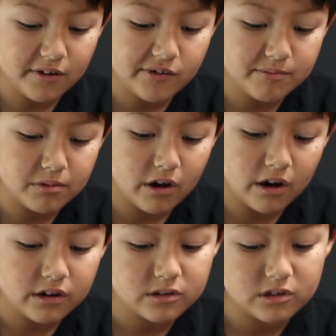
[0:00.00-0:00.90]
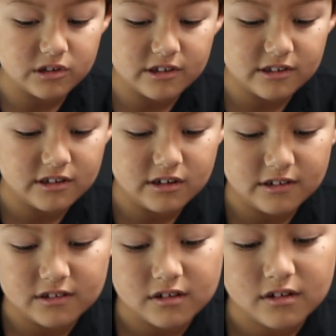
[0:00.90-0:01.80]
blocks, because that's a
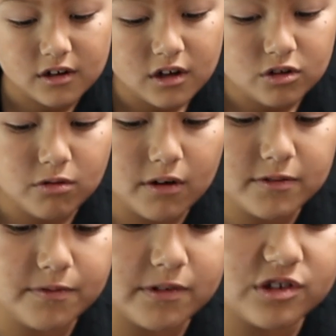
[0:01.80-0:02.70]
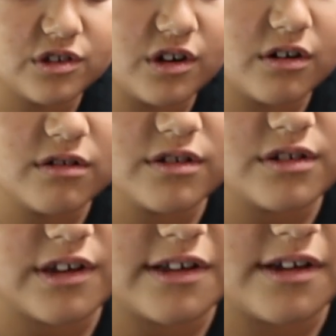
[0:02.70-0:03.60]
dozen. 12 different stones,
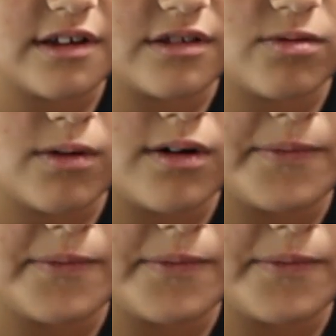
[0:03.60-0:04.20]
and then 12